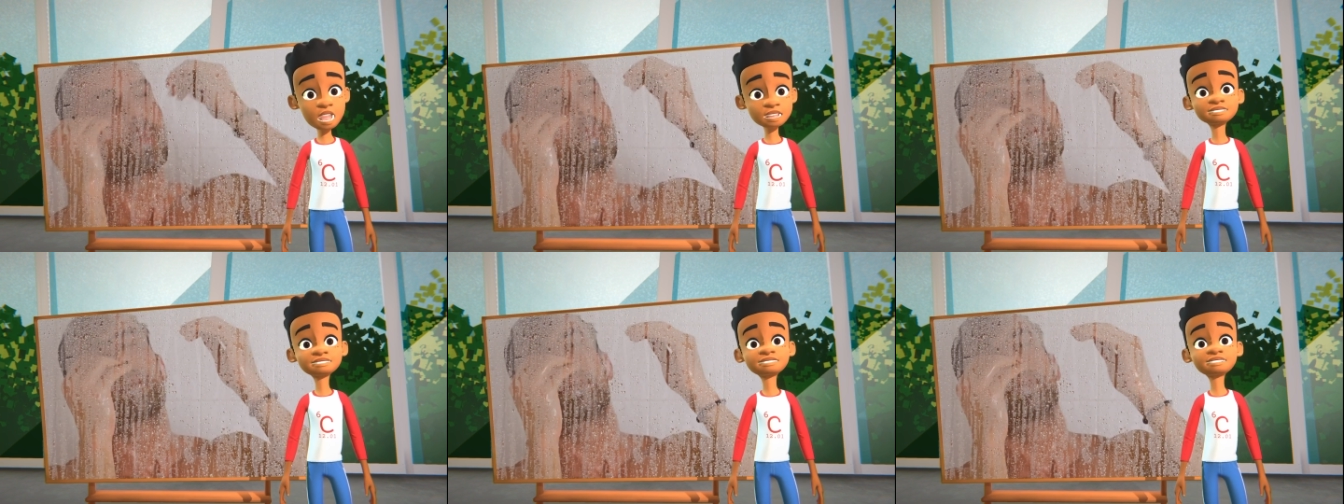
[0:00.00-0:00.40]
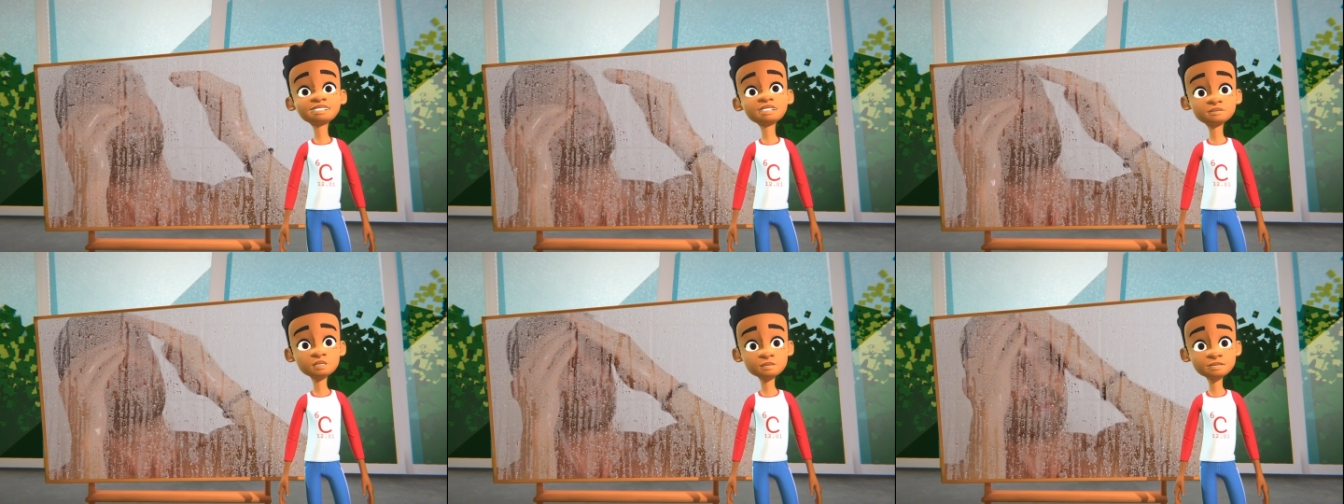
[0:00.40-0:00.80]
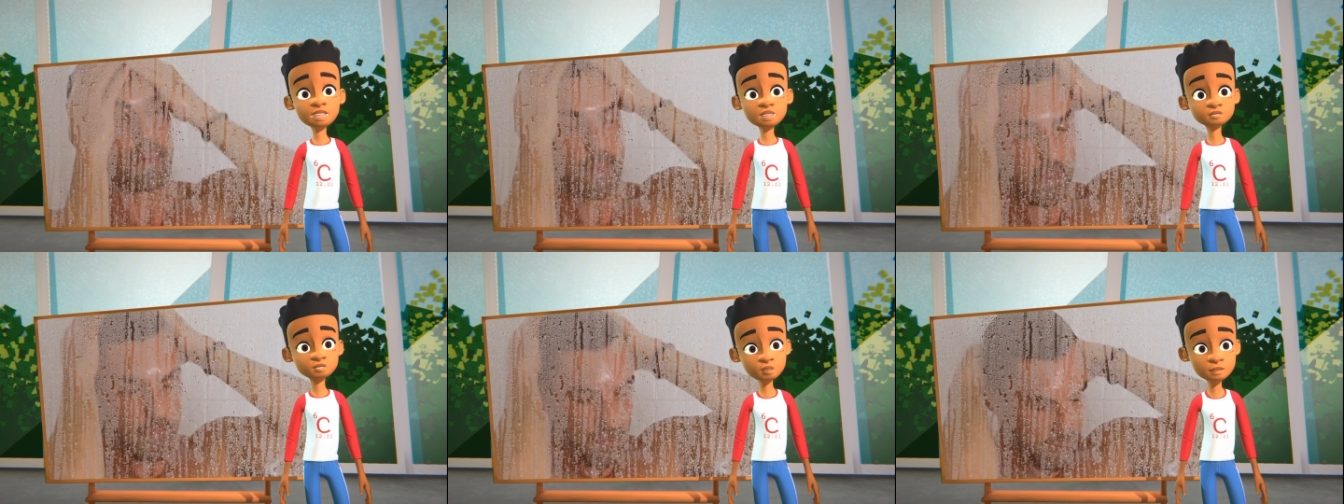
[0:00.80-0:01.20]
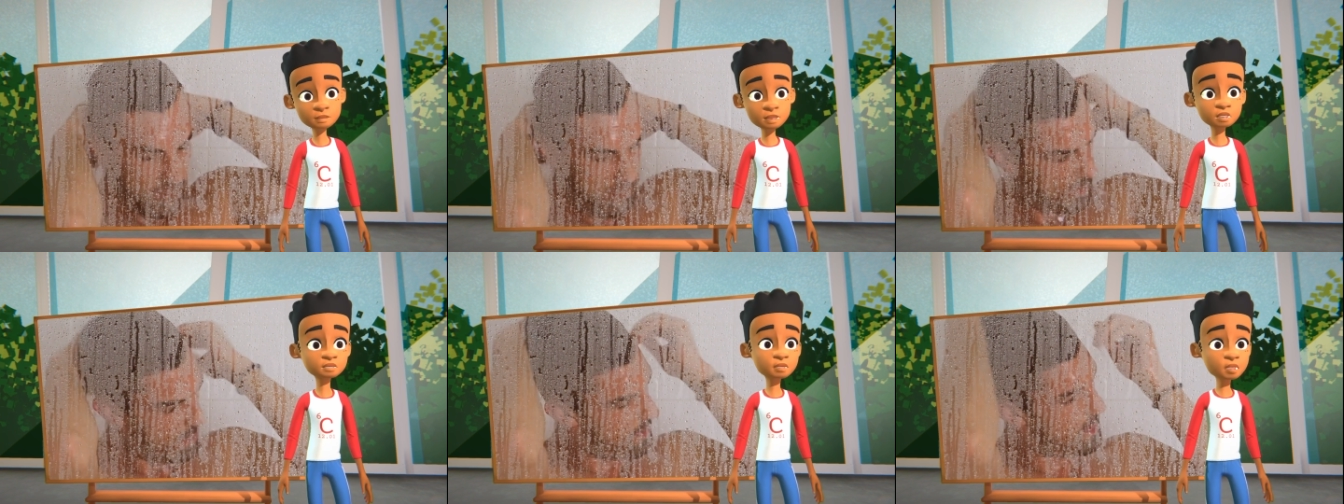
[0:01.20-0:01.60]
A steamy
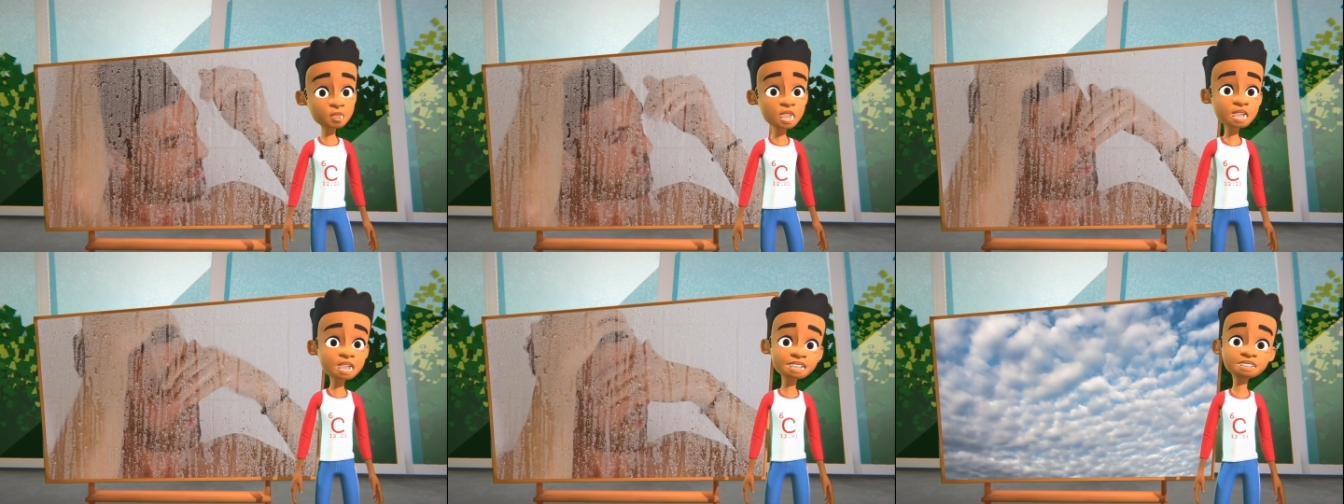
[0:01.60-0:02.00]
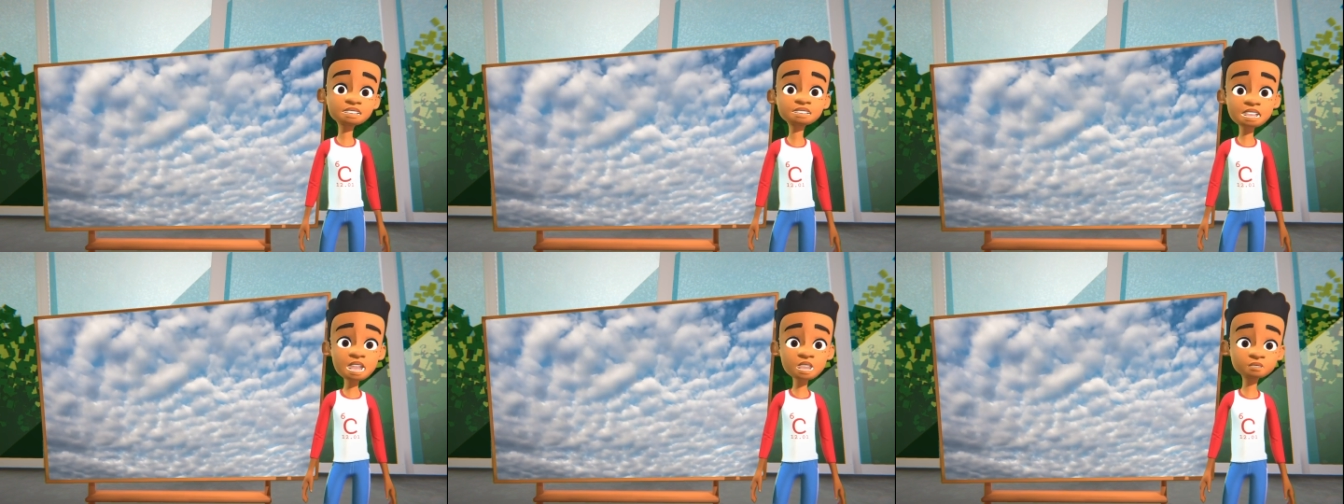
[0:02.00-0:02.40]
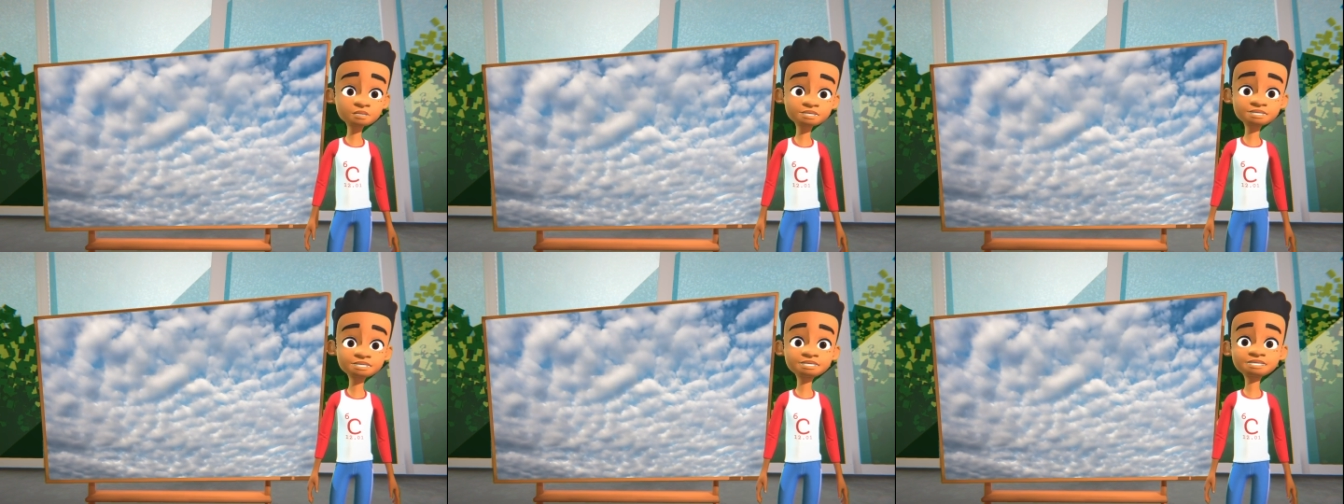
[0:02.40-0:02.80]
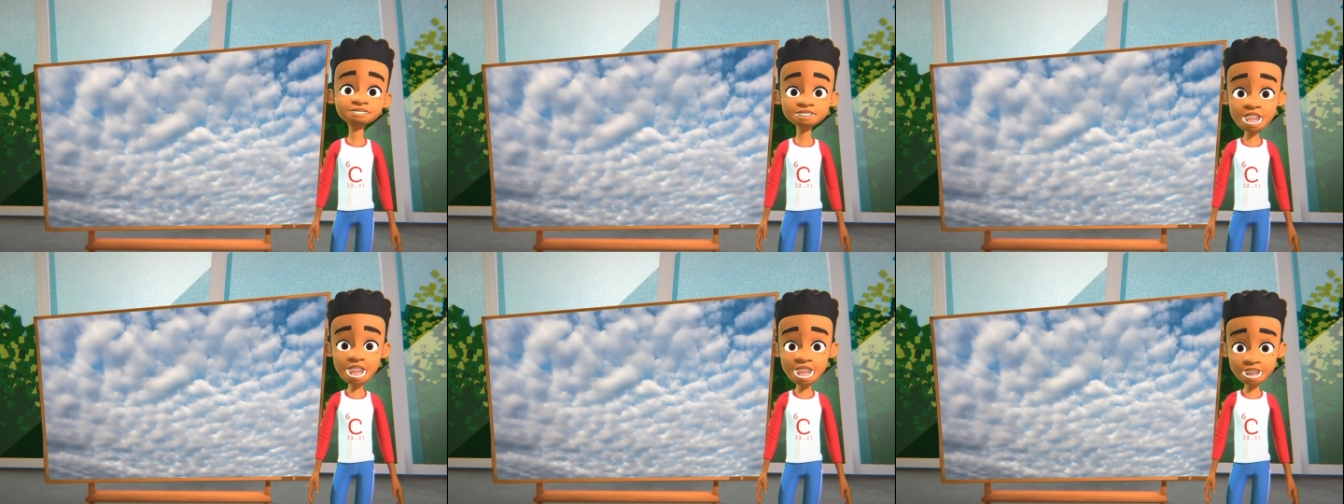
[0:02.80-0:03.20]
bathroom mirror and clouds in the
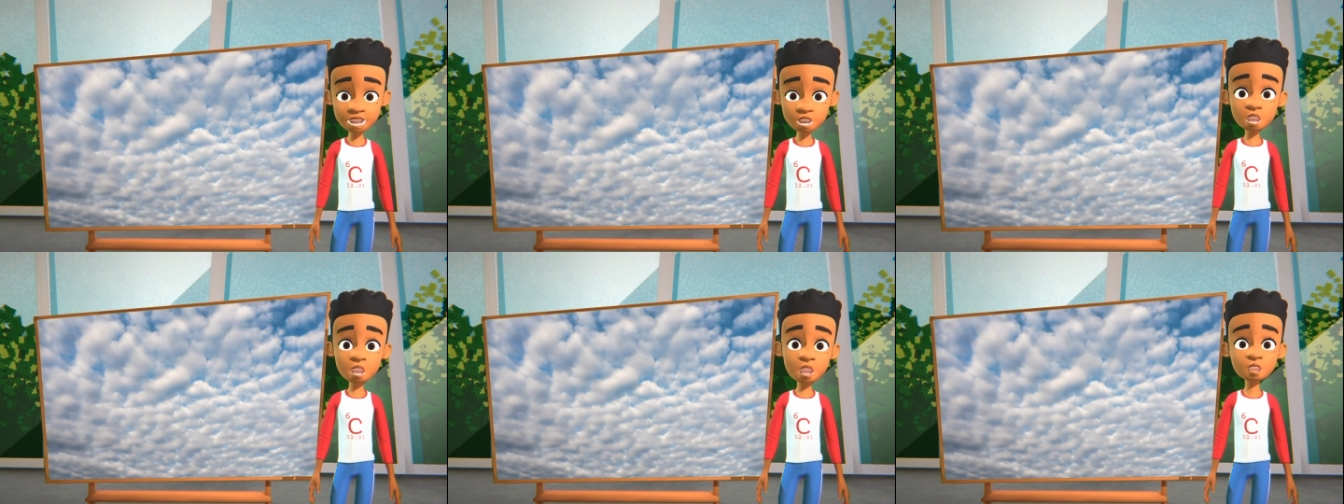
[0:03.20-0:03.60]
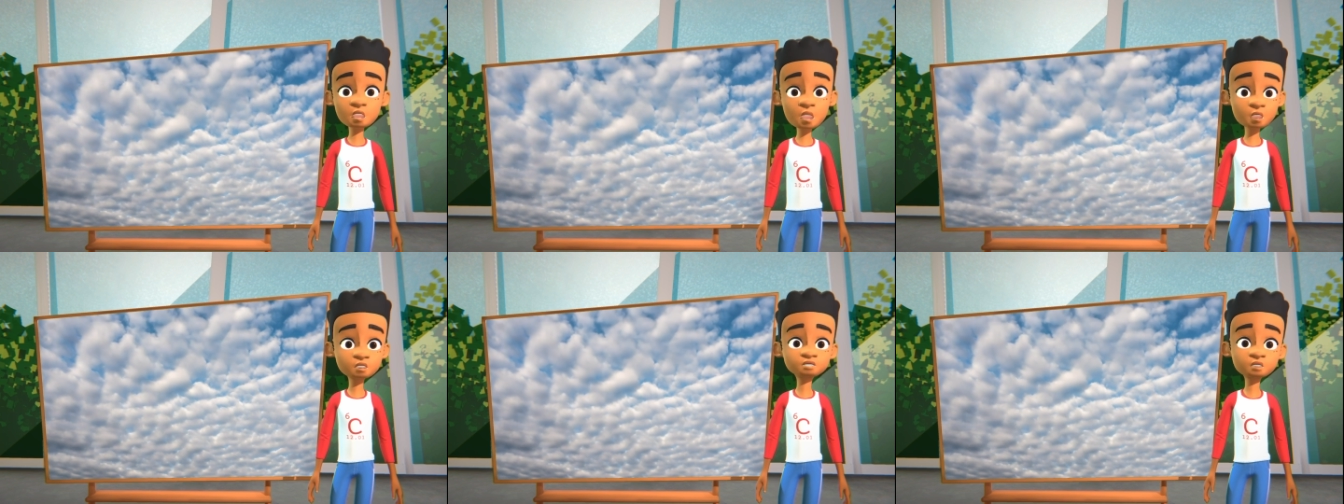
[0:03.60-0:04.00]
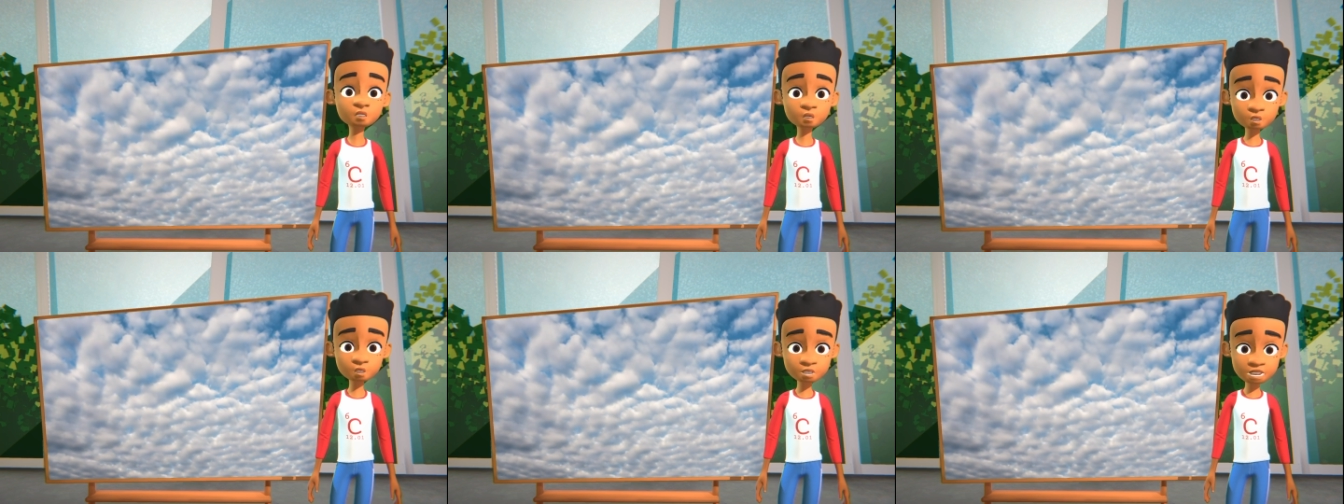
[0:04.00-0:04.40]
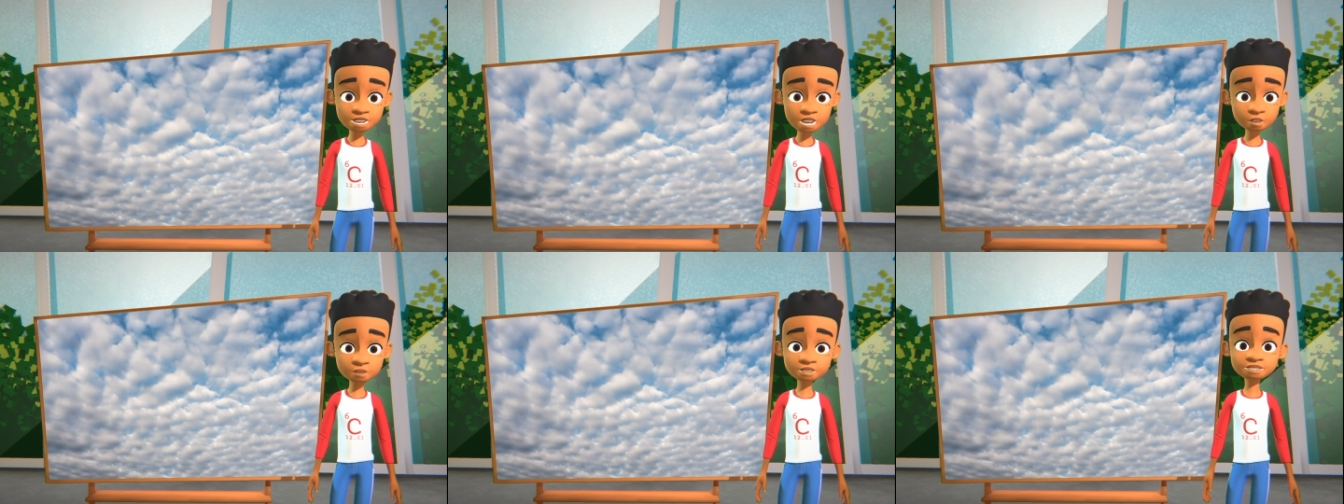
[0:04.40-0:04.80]
sky are also
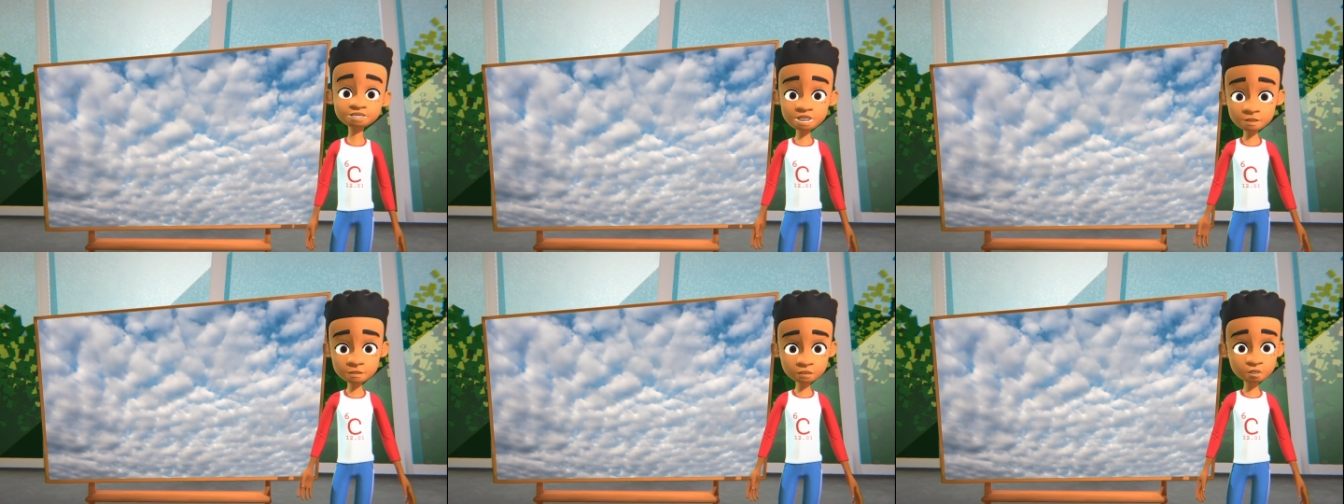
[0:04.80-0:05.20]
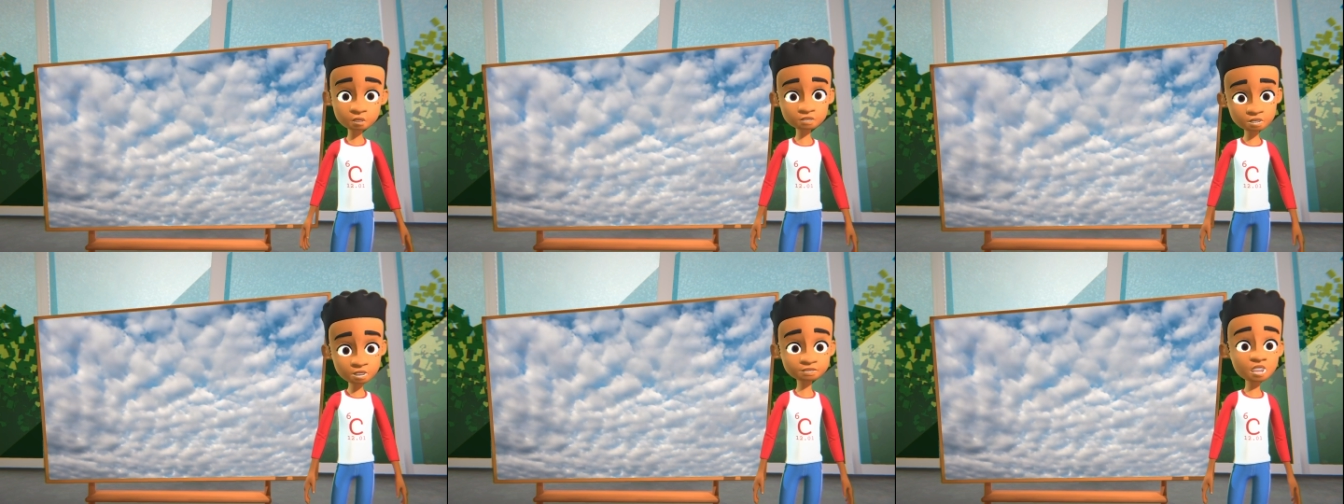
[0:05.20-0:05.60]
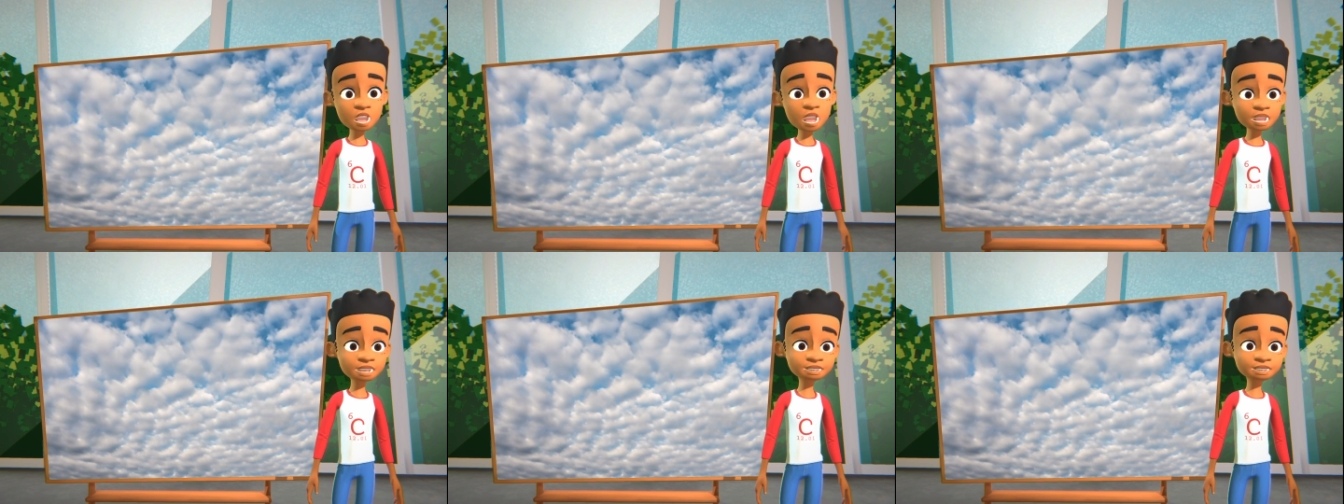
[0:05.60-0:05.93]
clear examples of